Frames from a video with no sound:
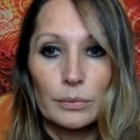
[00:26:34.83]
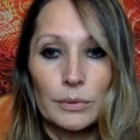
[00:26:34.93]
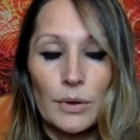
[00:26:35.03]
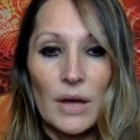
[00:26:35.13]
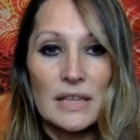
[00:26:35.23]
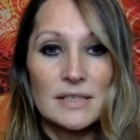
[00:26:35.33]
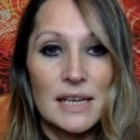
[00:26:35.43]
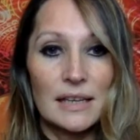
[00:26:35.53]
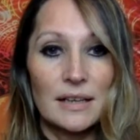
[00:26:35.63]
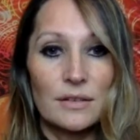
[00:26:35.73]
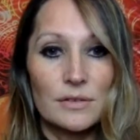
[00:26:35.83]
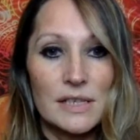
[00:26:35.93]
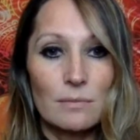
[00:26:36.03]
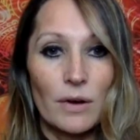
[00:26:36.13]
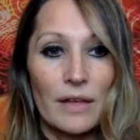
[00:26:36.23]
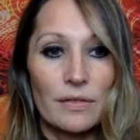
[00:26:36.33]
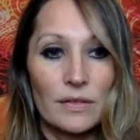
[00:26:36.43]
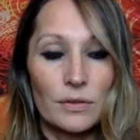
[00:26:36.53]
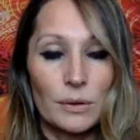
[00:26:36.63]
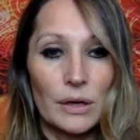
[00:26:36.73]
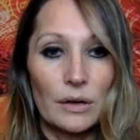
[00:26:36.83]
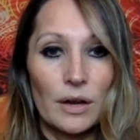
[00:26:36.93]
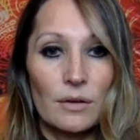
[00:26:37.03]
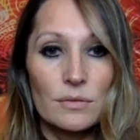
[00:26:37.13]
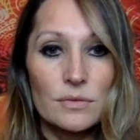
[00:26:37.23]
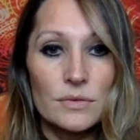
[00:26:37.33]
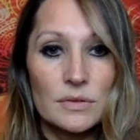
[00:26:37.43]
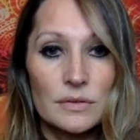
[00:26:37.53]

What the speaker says: Go ahead and take another deep breath in through your nose